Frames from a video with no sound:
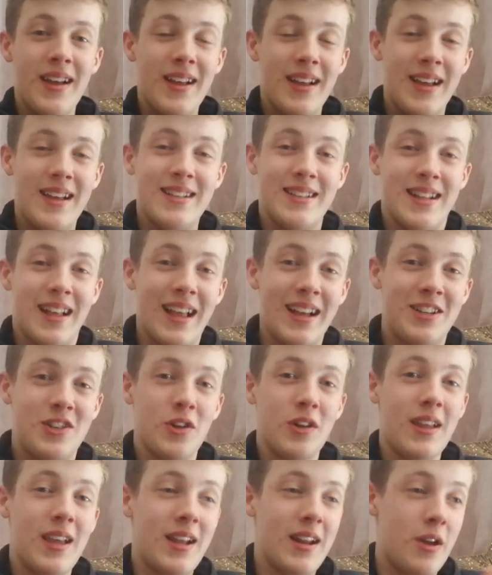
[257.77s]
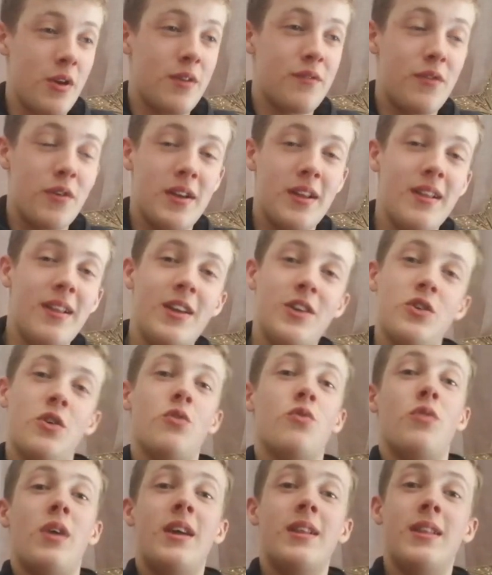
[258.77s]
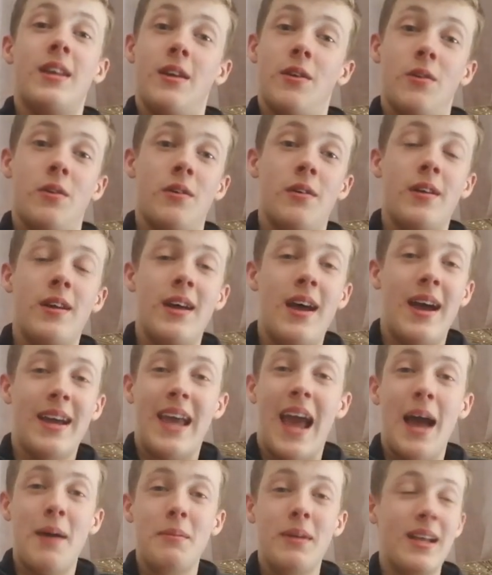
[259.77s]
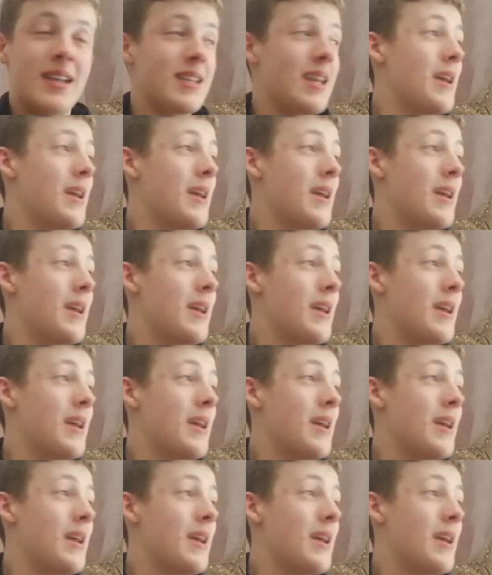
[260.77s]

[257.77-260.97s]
It's literally an infertility shot right there. I can't.